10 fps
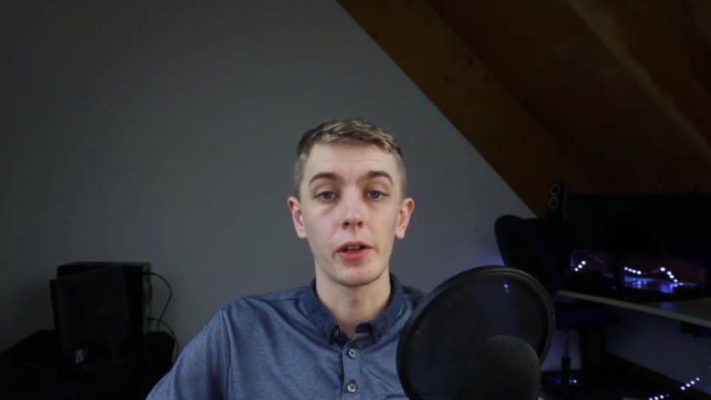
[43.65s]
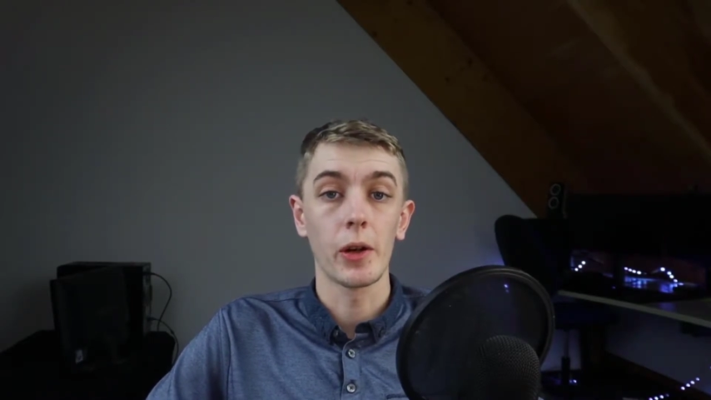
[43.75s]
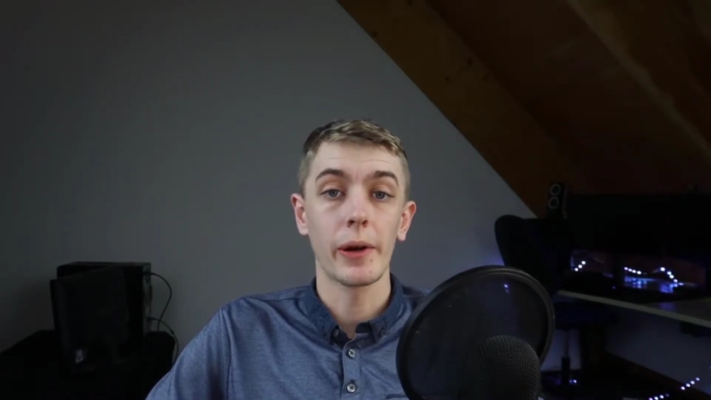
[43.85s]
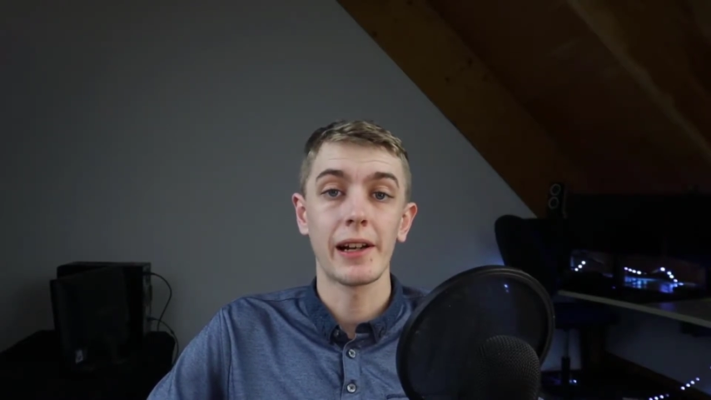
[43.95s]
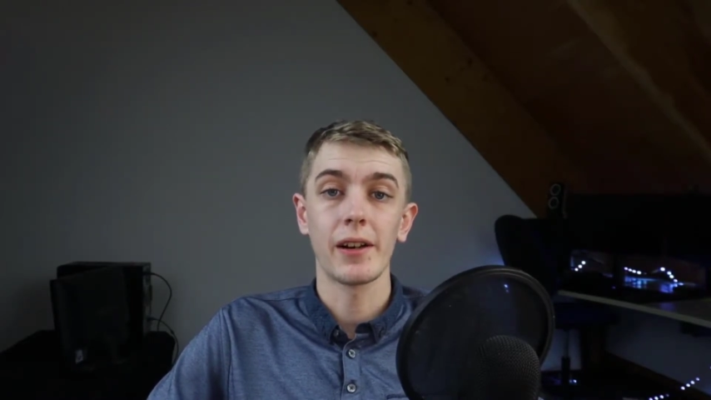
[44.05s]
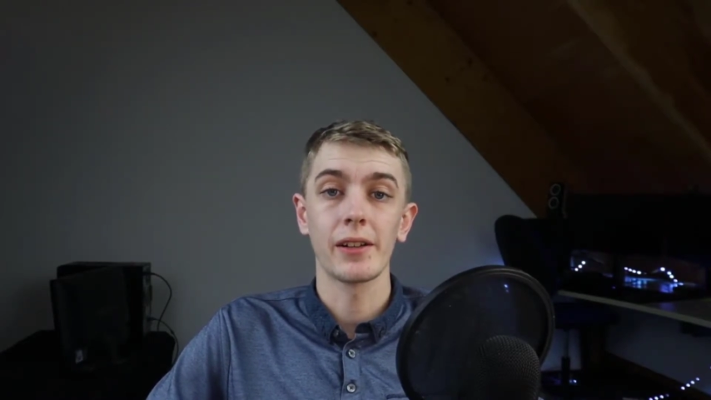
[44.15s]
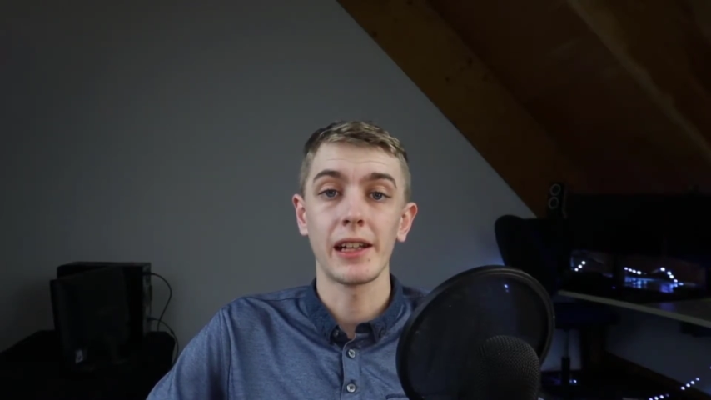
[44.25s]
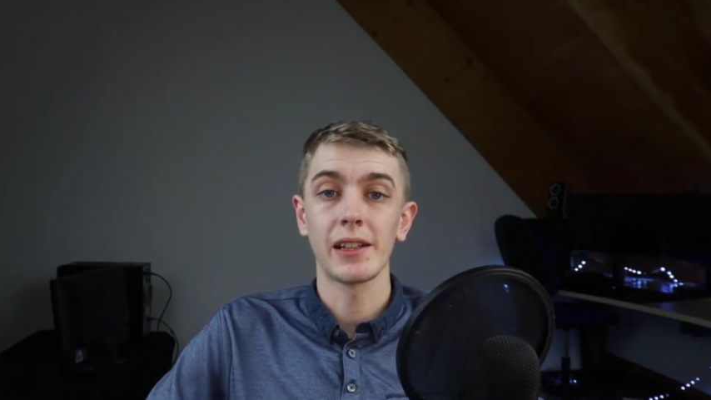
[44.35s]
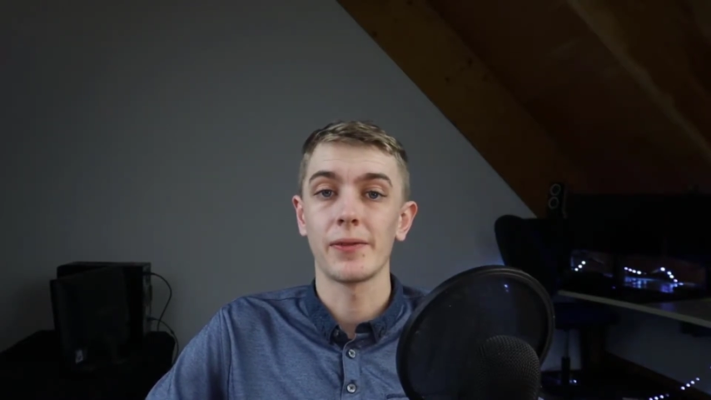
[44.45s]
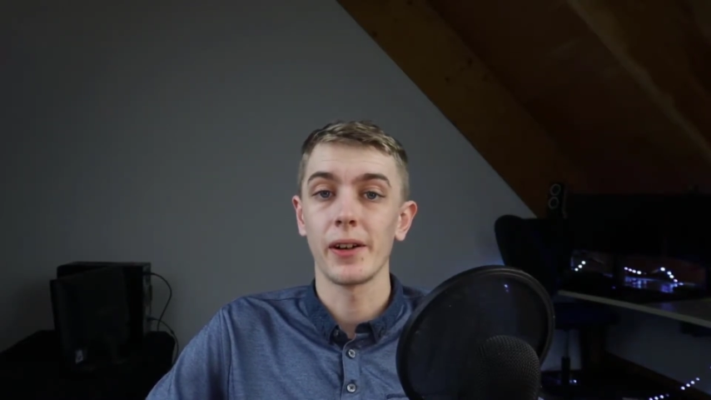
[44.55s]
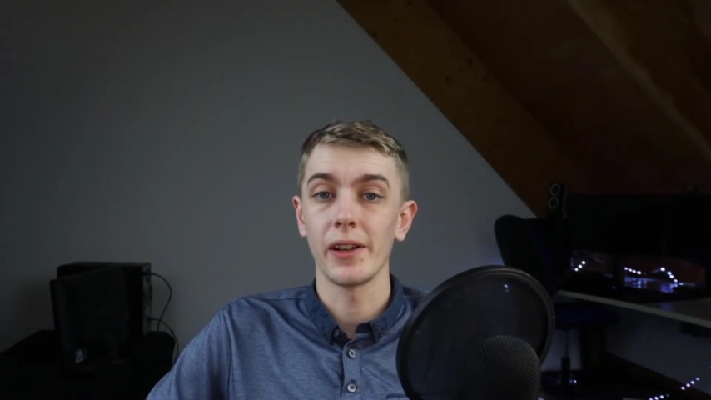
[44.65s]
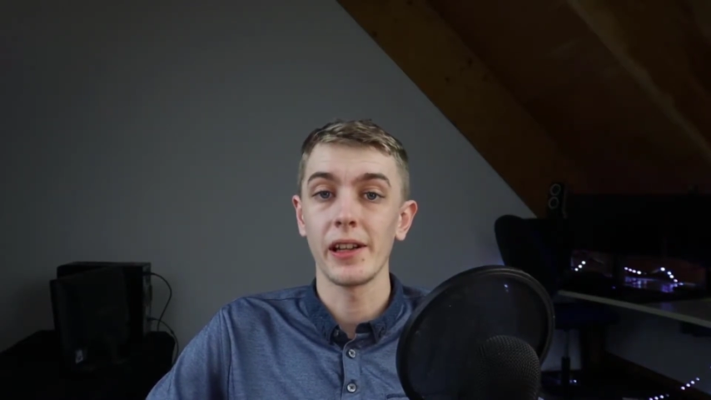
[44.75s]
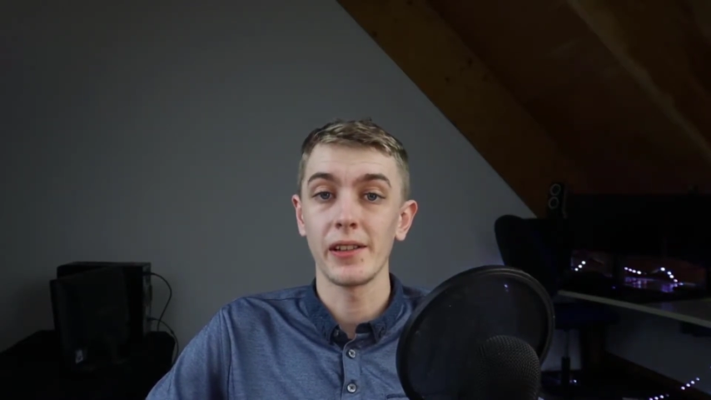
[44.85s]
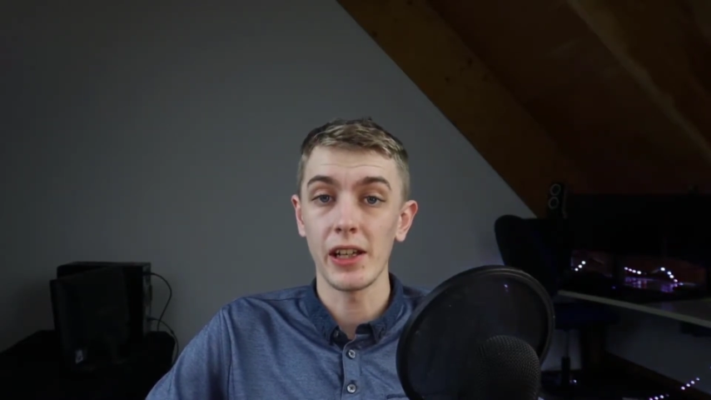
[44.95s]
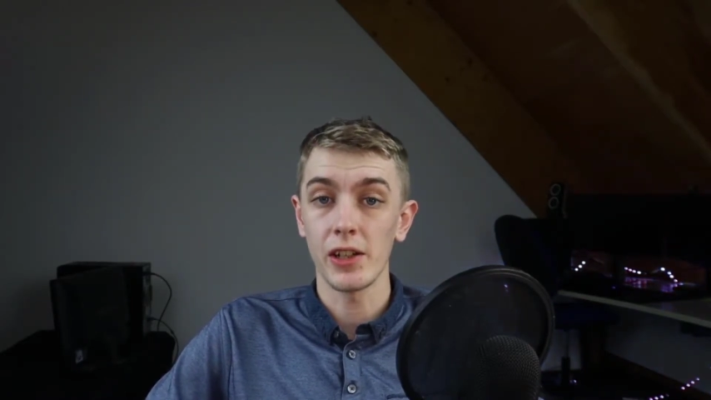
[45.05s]
can quickly identify
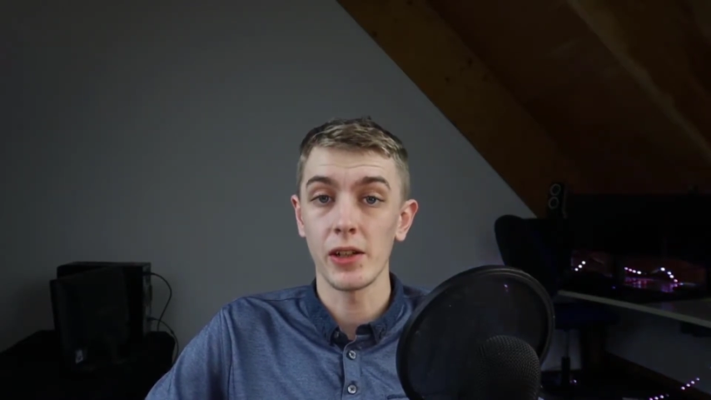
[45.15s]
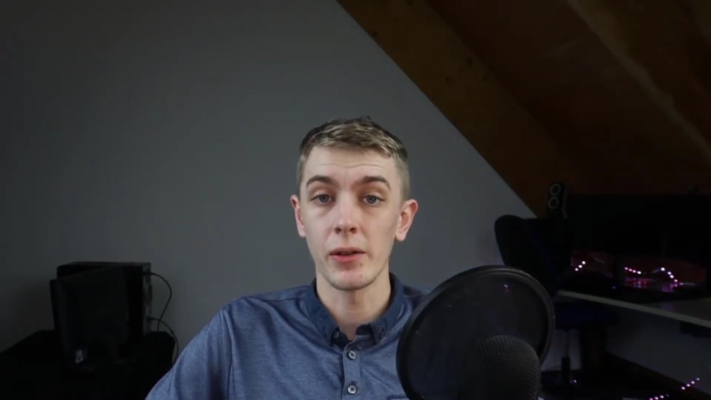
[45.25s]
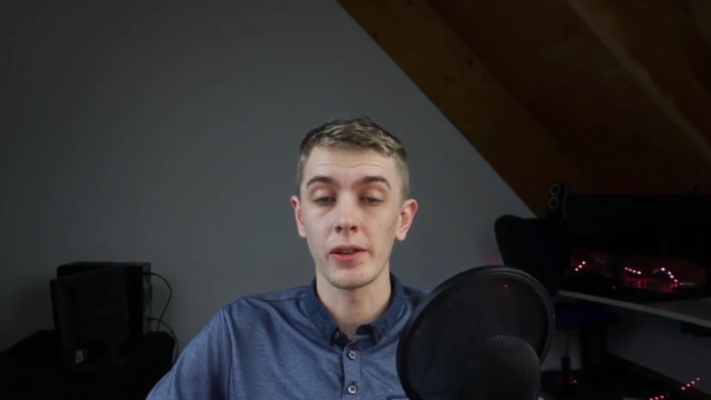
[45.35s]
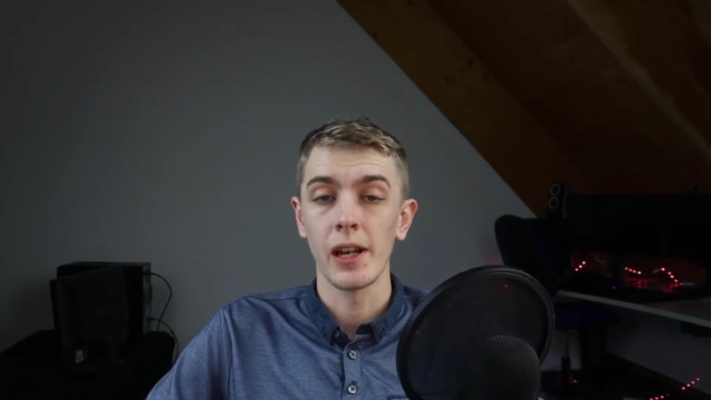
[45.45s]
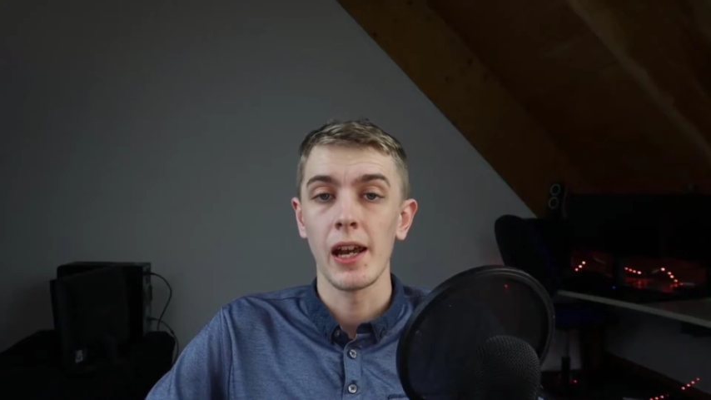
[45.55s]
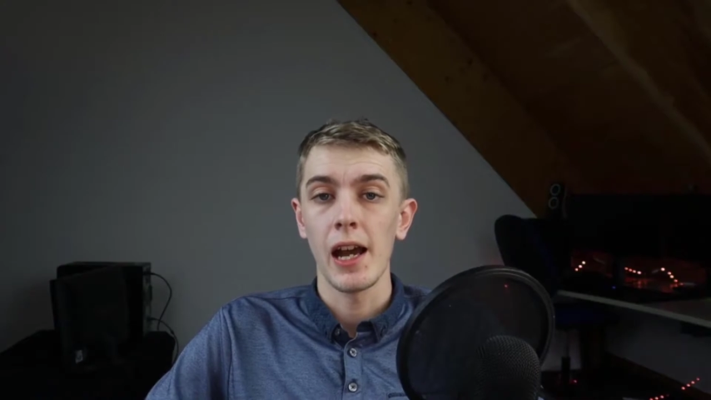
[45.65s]
these issues